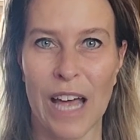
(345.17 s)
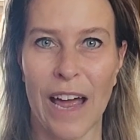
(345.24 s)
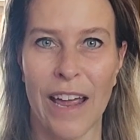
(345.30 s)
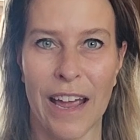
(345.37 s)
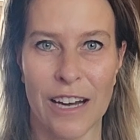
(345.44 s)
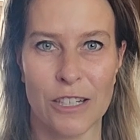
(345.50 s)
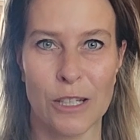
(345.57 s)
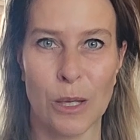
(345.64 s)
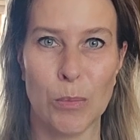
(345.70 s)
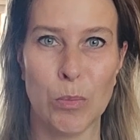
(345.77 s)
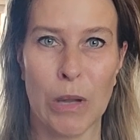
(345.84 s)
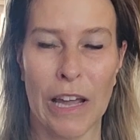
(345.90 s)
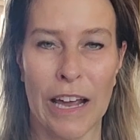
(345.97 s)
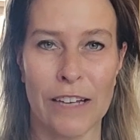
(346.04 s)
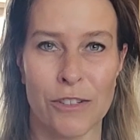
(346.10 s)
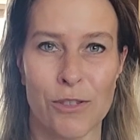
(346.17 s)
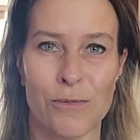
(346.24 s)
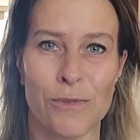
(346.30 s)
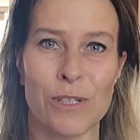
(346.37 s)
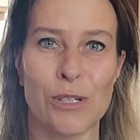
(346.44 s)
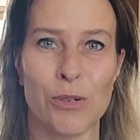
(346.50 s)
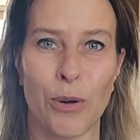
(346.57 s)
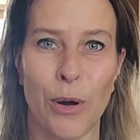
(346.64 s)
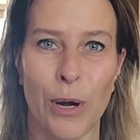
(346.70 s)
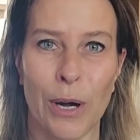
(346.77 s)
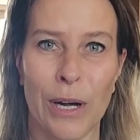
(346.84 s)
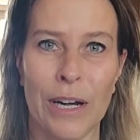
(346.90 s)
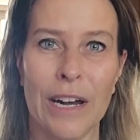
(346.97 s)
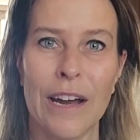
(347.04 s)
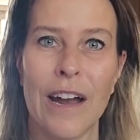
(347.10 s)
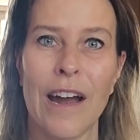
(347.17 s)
I actually plan to return